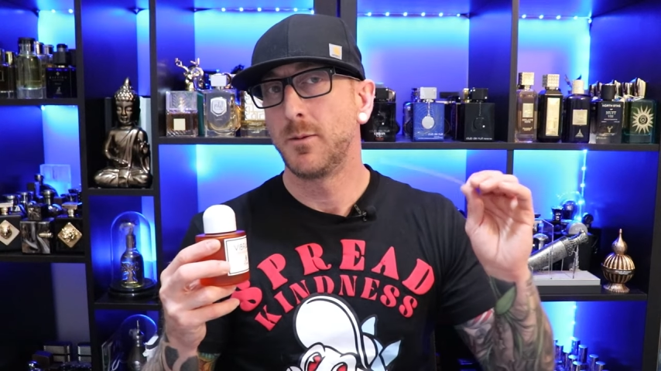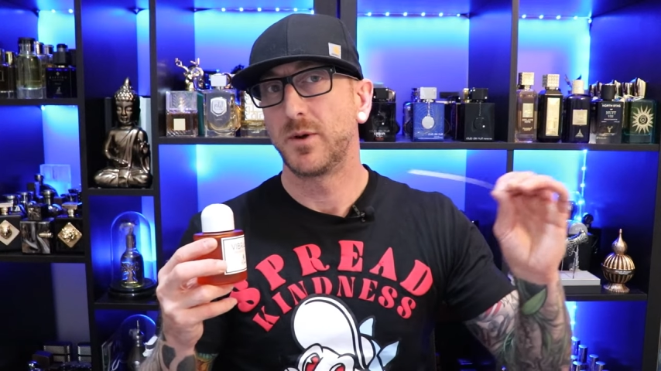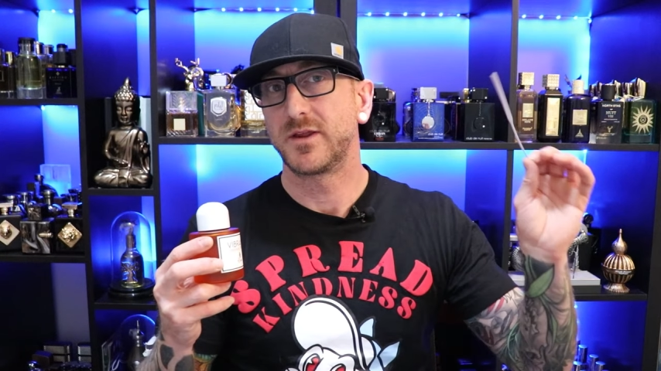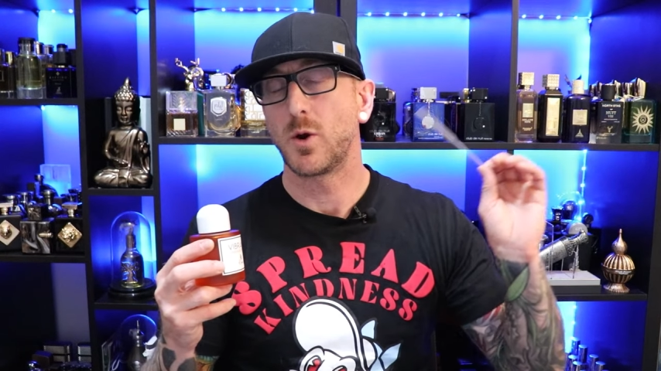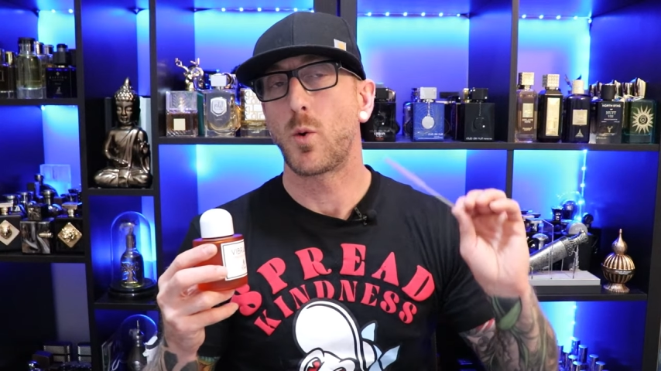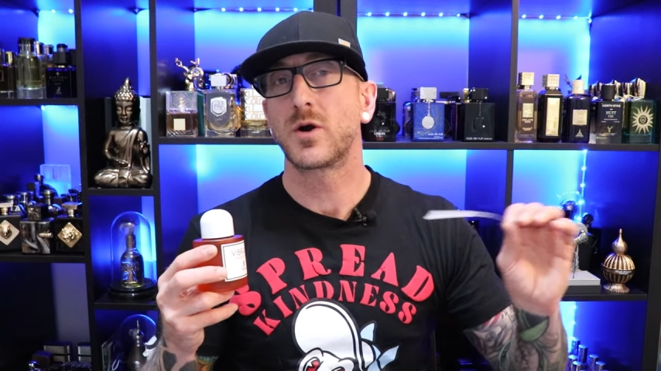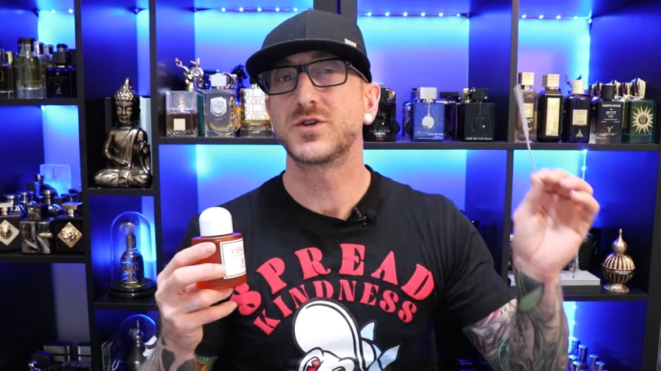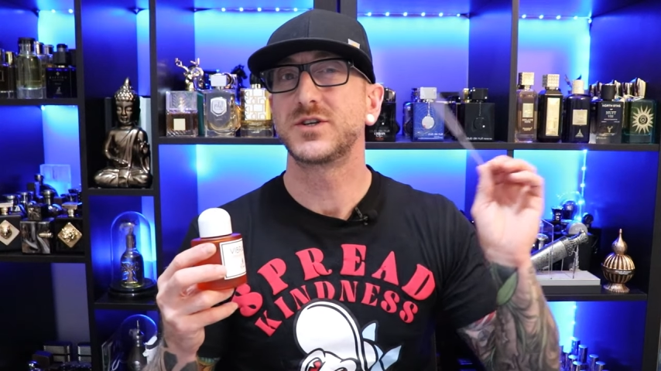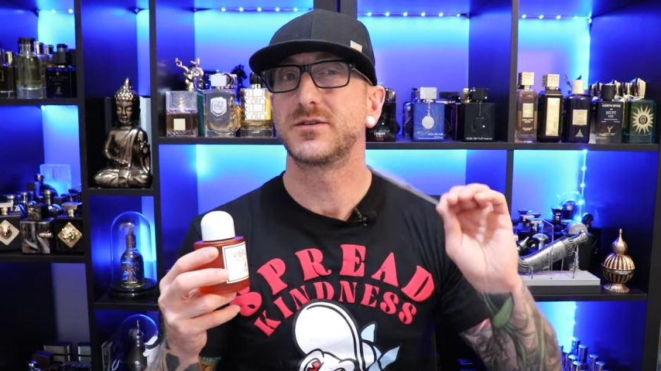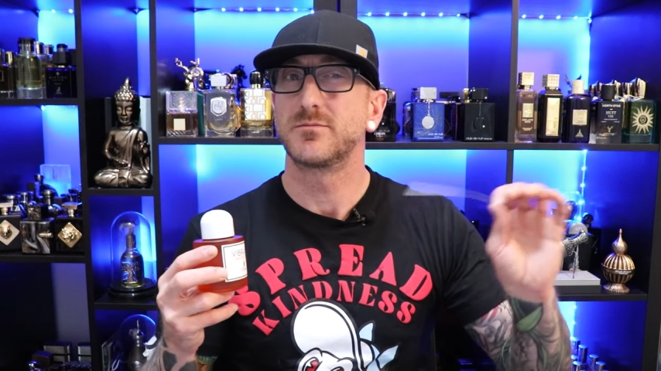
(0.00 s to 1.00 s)
but the
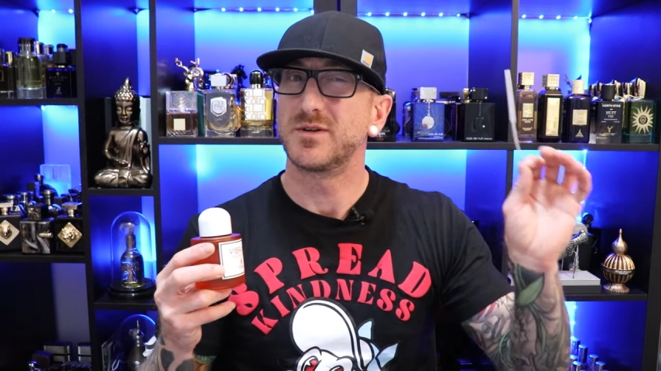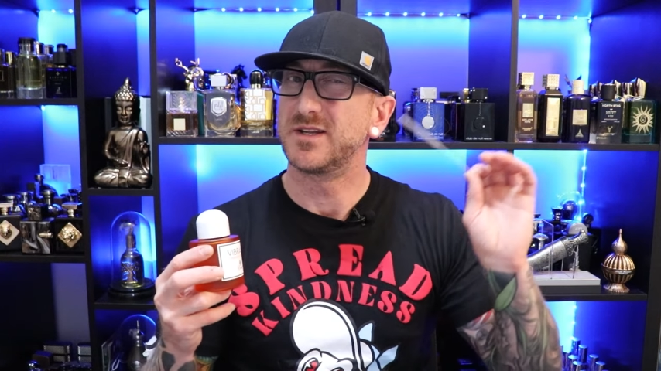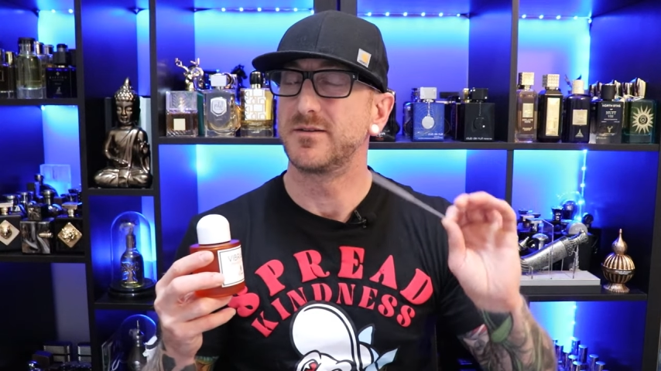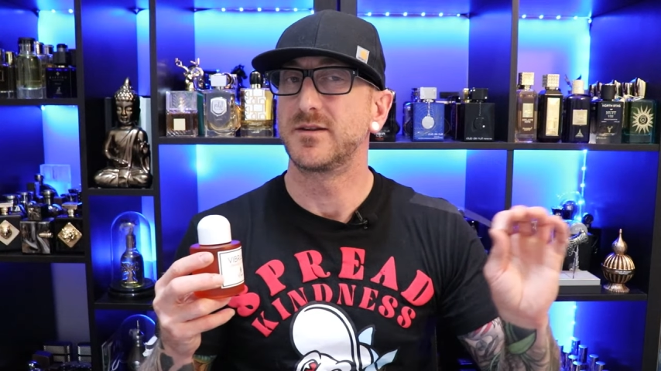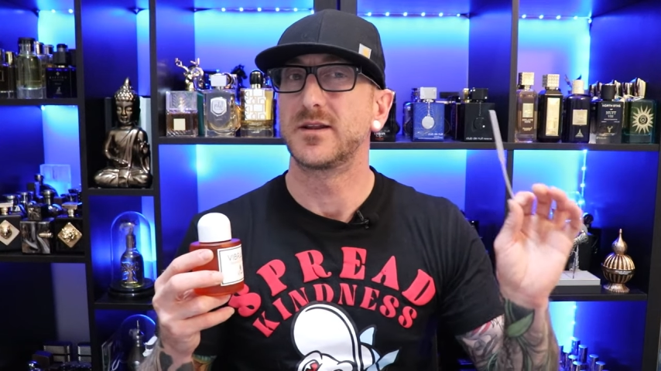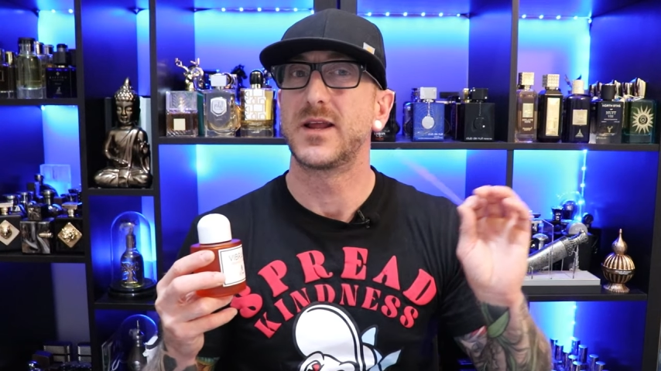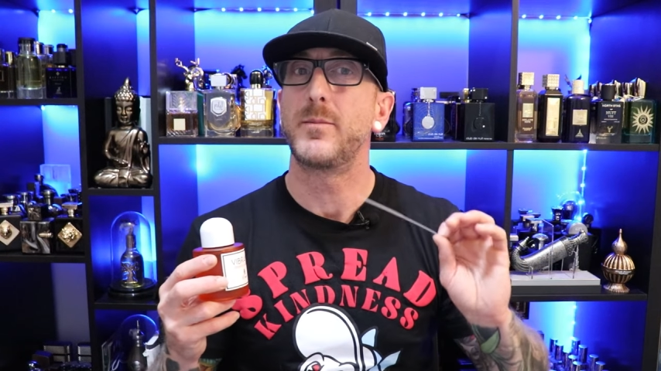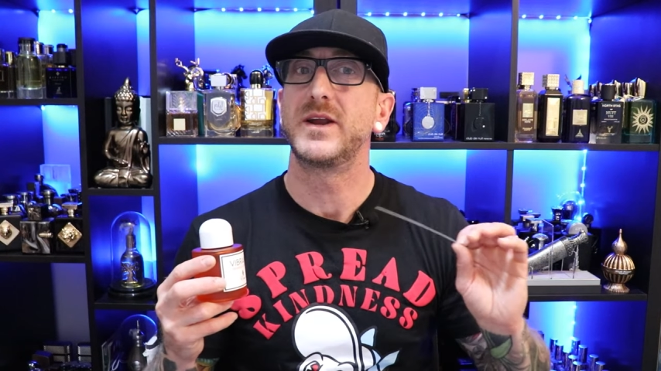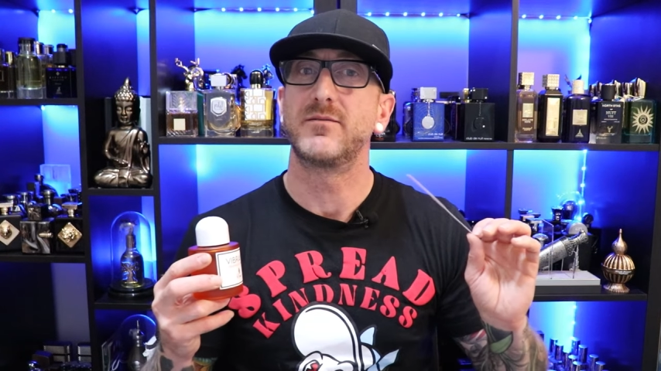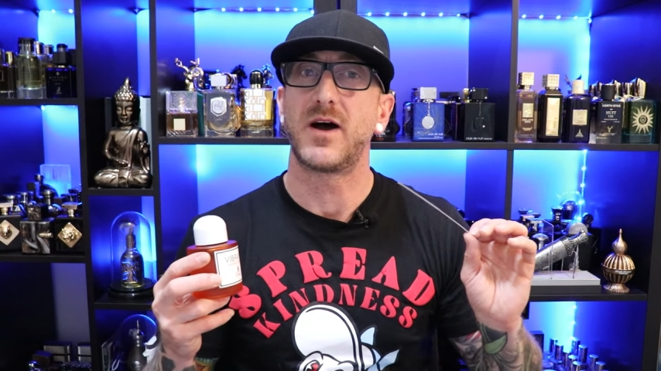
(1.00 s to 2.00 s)
orange and the
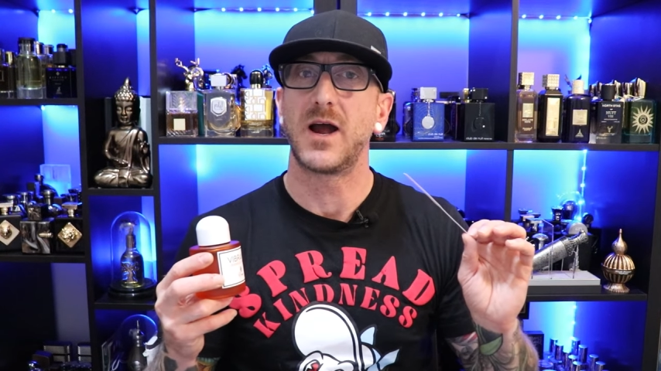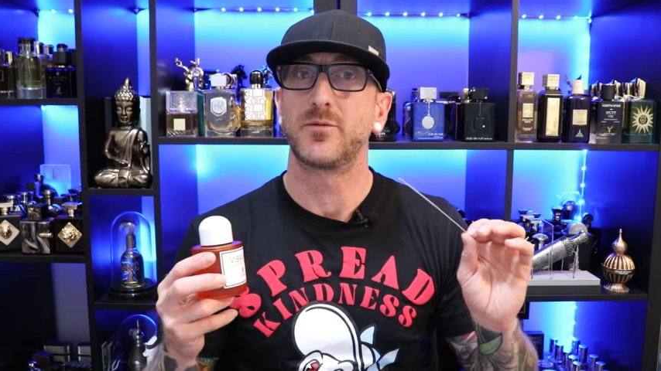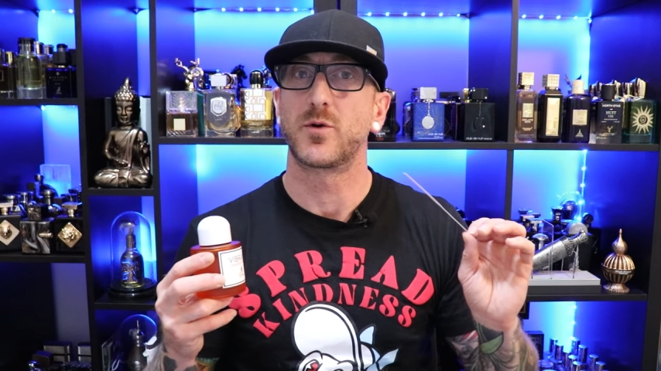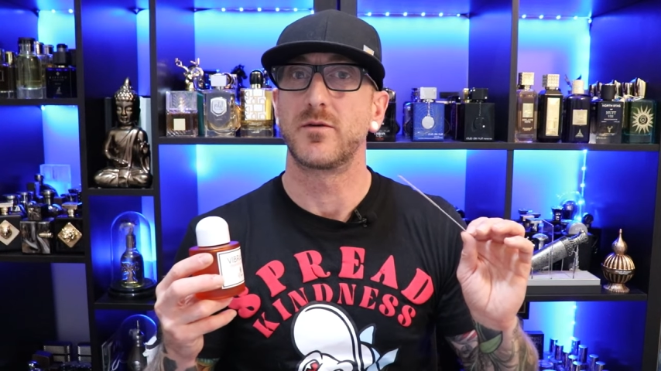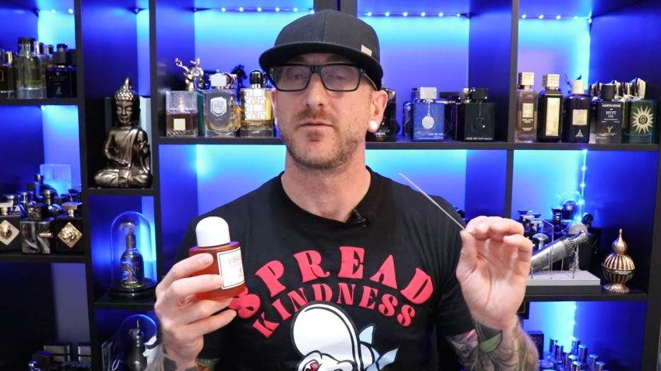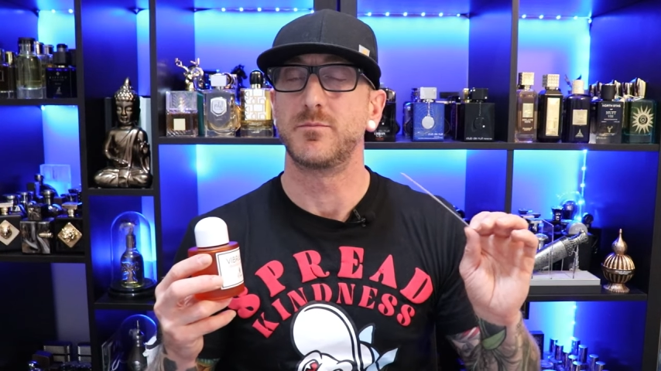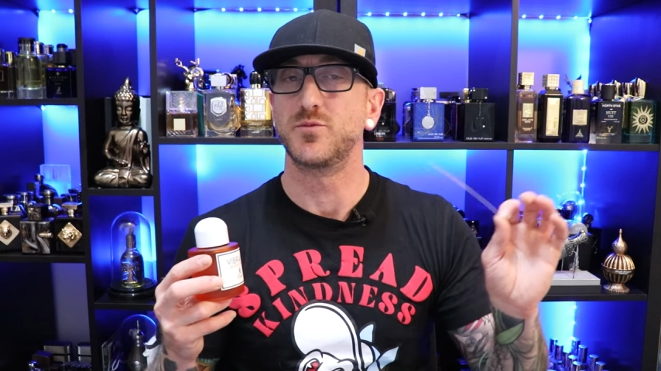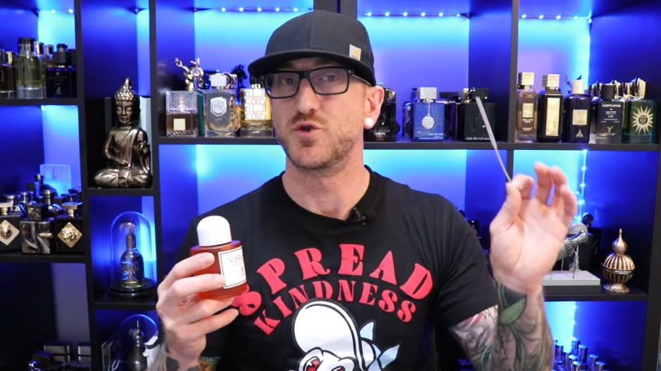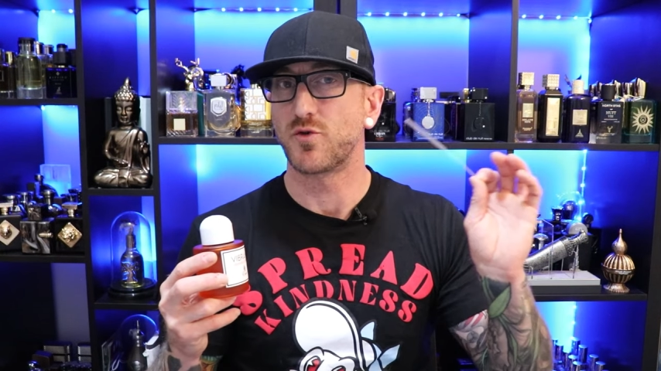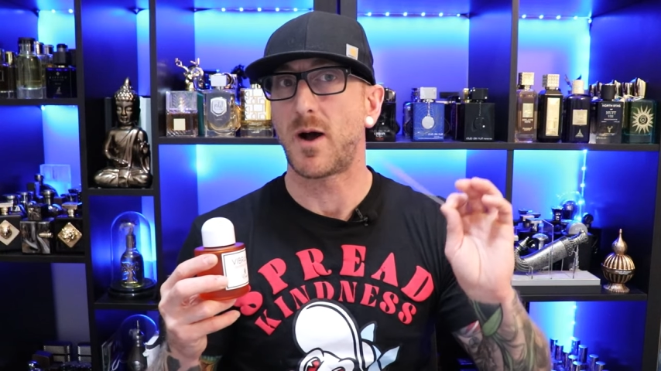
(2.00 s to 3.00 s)
lemony vibe sort
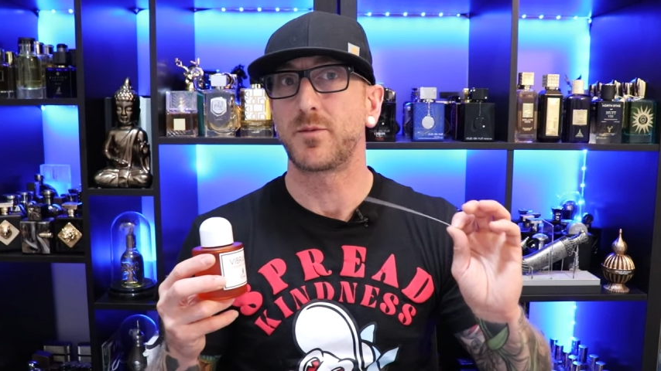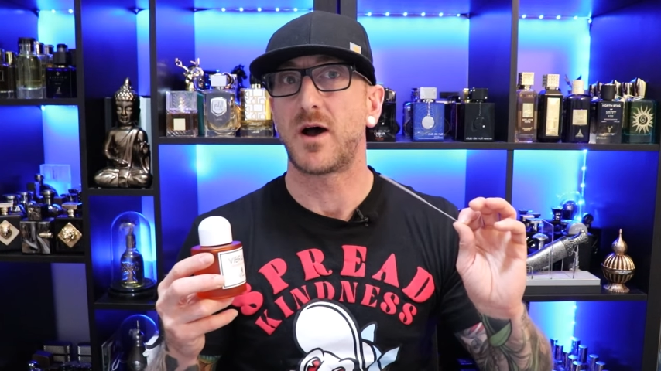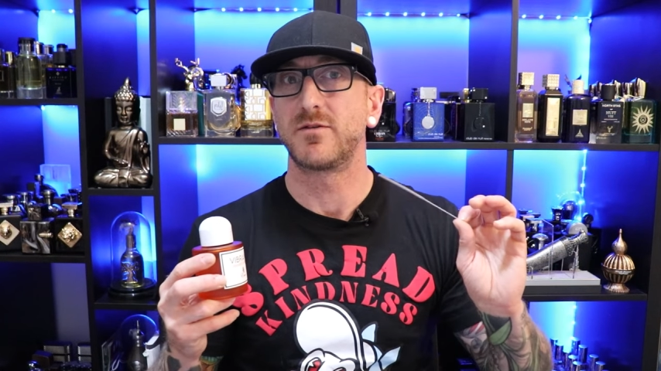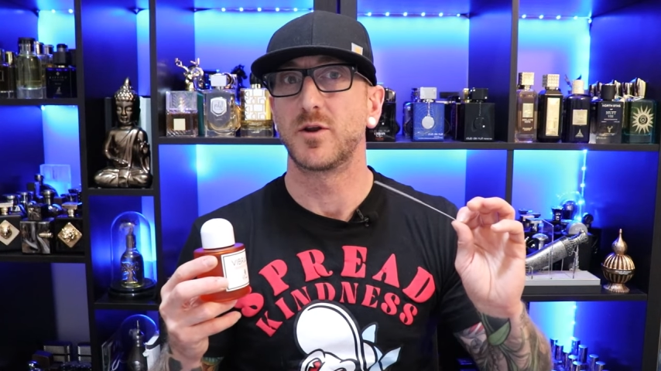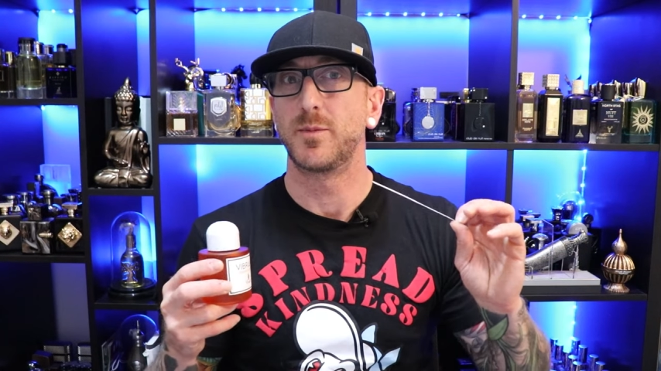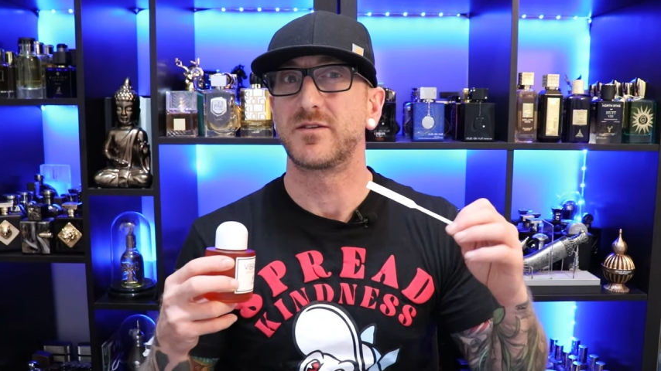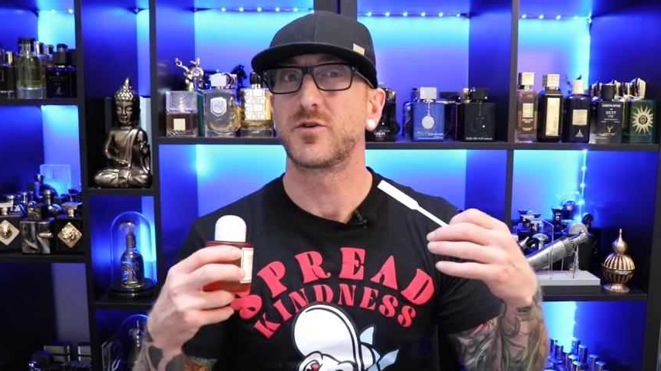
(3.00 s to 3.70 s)
of dropped off a little bit.